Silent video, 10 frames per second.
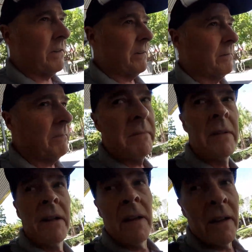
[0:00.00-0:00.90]

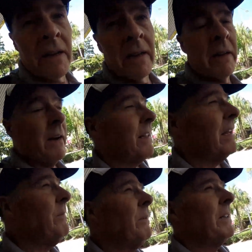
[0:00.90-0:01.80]
I
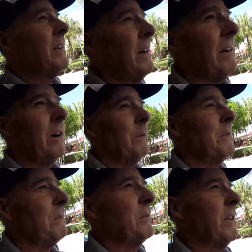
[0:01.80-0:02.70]
love the way they don't help
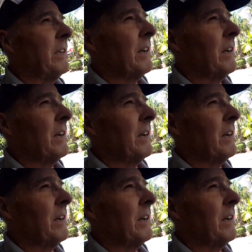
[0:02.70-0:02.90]
you putting